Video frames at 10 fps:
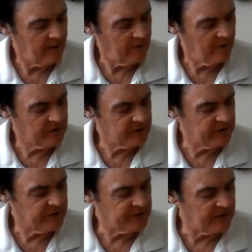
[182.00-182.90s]
which
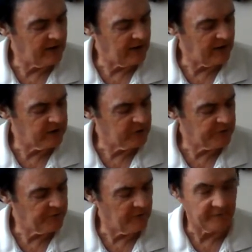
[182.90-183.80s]
is uh,
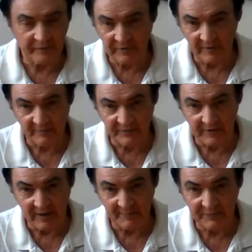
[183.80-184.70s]
useful for double
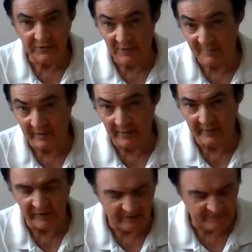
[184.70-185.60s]
stops, tremoloing
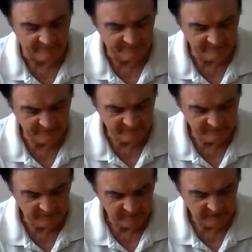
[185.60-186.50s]
them.
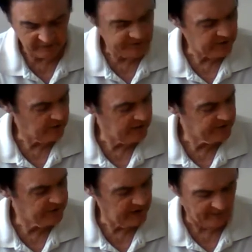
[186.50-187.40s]
So here's
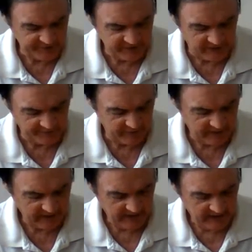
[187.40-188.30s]
the double stop.
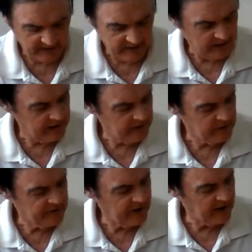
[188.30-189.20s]
Here
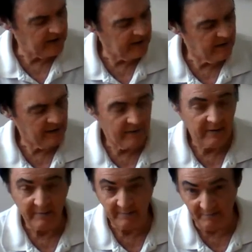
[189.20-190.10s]
is that
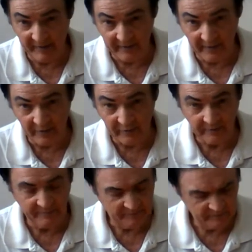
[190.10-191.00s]
B note.
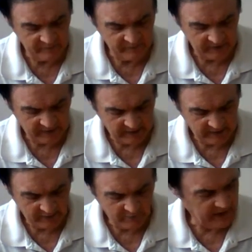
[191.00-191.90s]

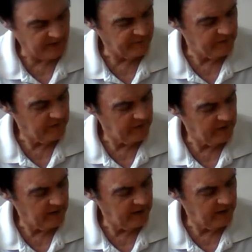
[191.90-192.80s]
We have
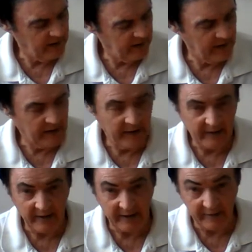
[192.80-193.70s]

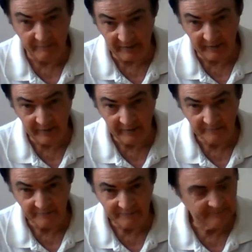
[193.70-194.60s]
A, B. And
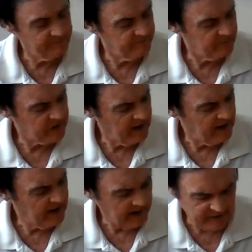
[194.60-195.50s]

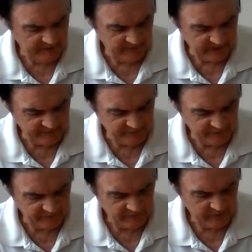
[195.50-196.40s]
then we have
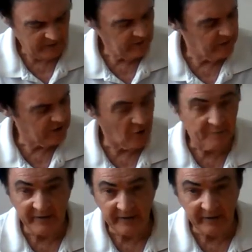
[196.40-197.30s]
the
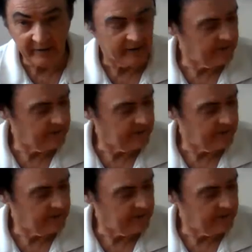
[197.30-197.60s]
open E.